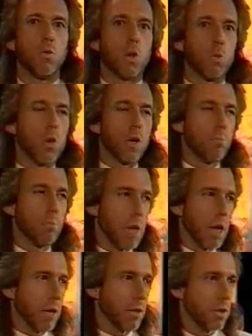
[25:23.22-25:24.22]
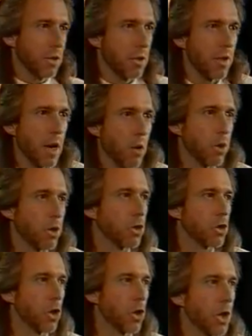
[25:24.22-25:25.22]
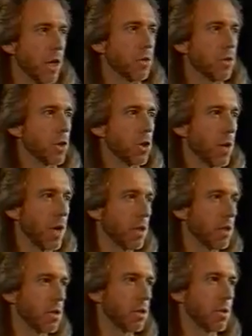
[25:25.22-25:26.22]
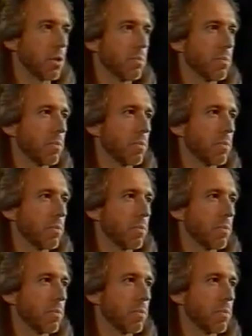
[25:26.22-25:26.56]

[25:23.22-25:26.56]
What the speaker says: When we bless that which has hurt us the greatest,